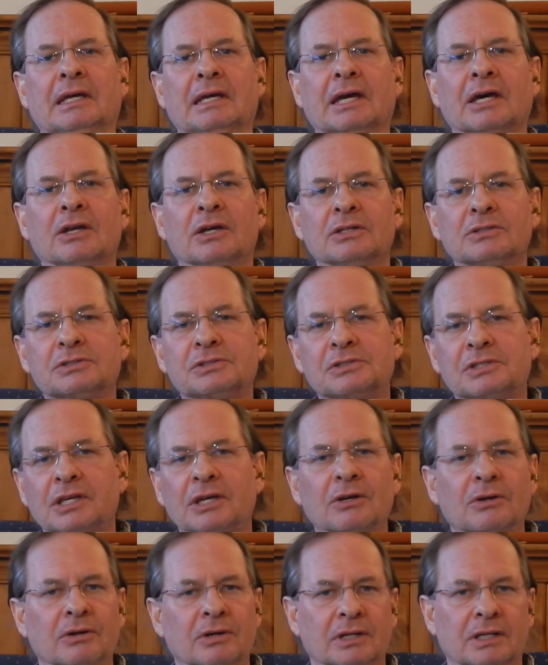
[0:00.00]
and
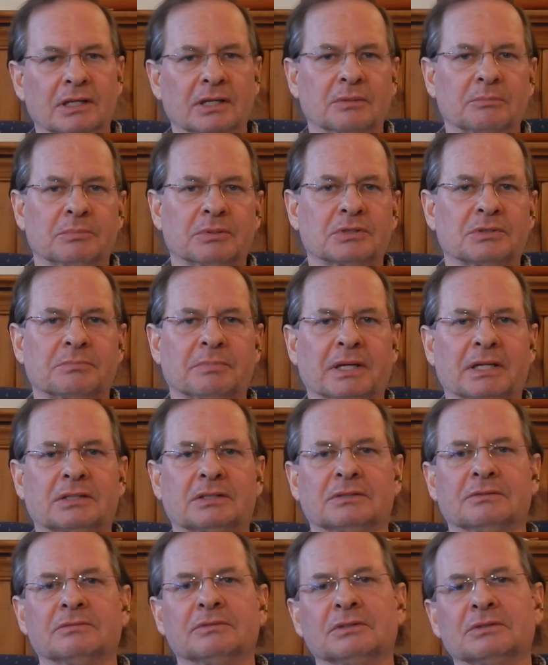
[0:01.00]
austerity, a
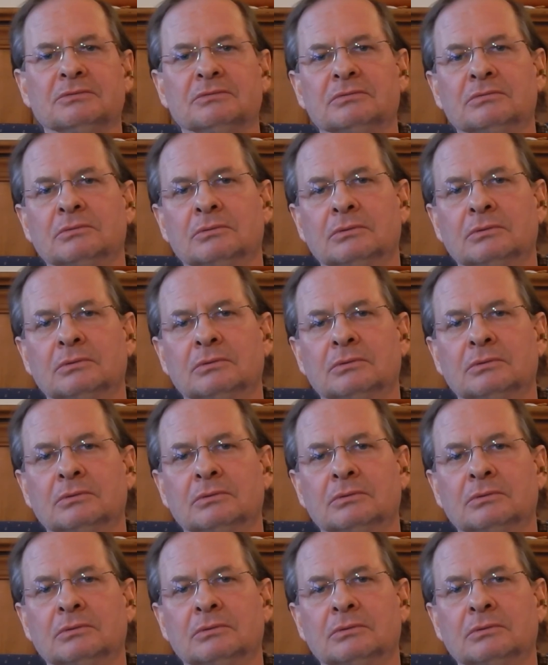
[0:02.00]
perspective of,